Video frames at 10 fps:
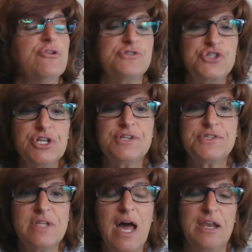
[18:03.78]
There's
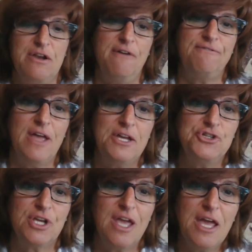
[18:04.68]
just not enough
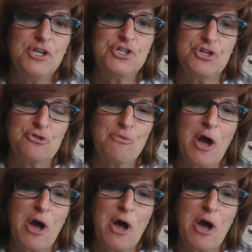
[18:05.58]
education